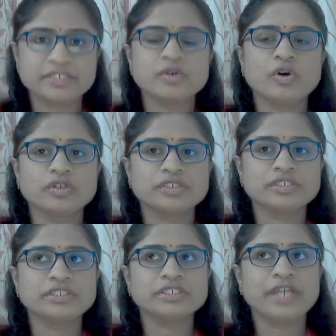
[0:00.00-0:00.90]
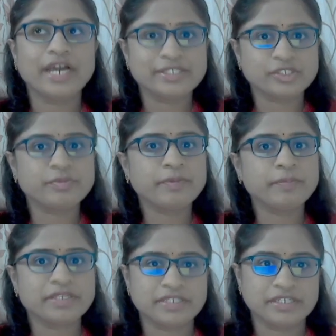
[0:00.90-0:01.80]
So oxygen has to be
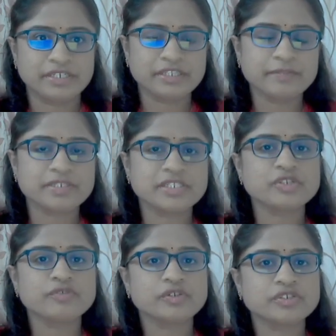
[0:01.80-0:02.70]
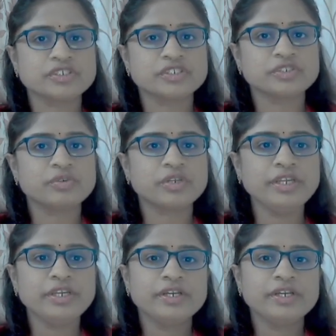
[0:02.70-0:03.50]
present. In the presence of oxygen only,